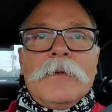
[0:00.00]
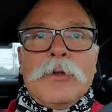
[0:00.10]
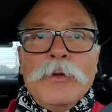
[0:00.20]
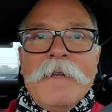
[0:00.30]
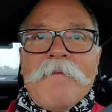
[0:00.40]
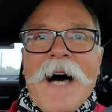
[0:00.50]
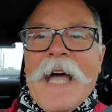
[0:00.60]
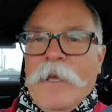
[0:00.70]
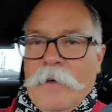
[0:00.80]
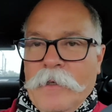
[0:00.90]
to
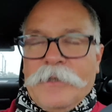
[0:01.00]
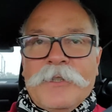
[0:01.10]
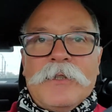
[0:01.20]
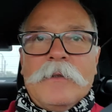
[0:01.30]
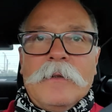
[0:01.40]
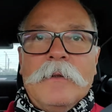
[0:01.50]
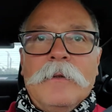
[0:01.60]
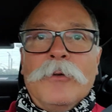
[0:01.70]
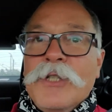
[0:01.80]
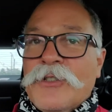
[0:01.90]
divide us,
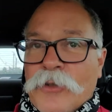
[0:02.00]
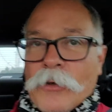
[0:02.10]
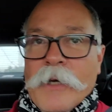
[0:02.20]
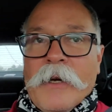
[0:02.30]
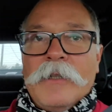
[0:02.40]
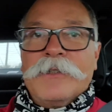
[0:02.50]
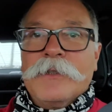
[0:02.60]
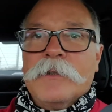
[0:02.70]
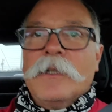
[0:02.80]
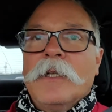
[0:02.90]
to destroy us,
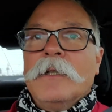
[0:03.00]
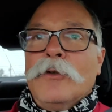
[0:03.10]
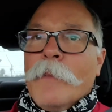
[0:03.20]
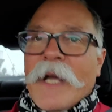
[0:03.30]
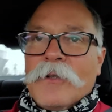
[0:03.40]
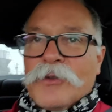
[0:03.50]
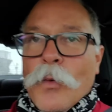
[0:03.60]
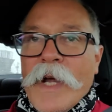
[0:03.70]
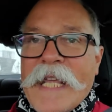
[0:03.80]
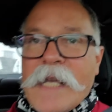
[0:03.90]
to make us
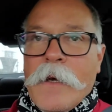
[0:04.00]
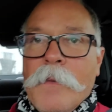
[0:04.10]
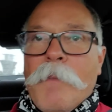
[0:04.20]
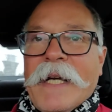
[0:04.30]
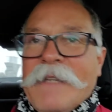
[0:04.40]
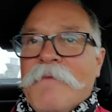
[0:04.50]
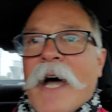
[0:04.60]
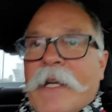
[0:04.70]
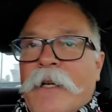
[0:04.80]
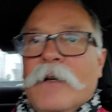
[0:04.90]
weak by
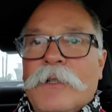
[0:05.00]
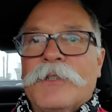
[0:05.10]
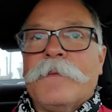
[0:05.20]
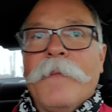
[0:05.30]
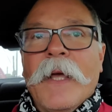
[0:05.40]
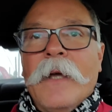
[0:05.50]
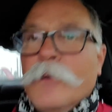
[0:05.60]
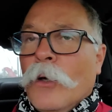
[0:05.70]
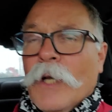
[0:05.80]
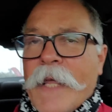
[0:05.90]
dividing us.
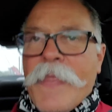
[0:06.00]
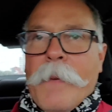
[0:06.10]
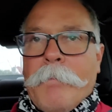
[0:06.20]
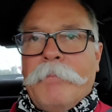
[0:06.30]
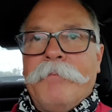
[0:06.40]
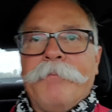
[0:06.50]
Don't let them.